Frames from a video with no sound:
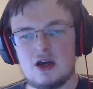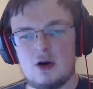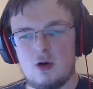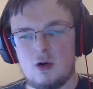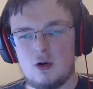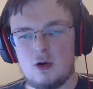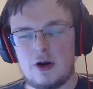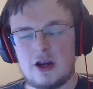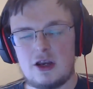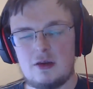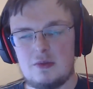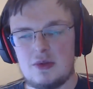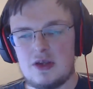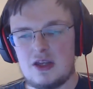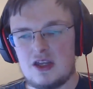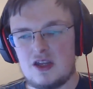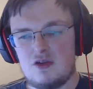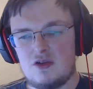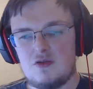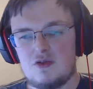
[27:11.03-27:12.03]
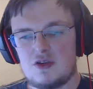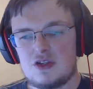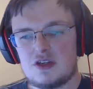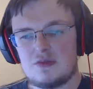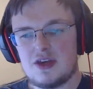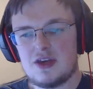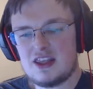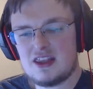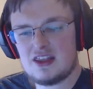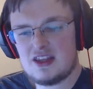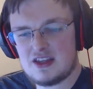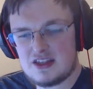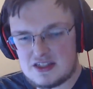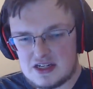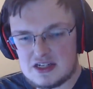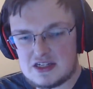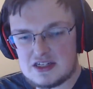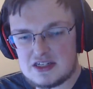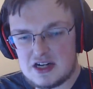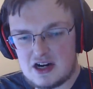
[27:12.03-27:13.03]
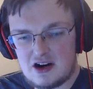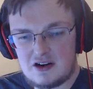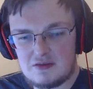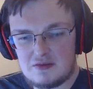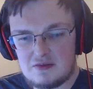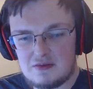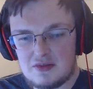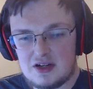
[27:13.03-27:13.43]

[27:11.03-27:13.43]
or it can be used to make things easier.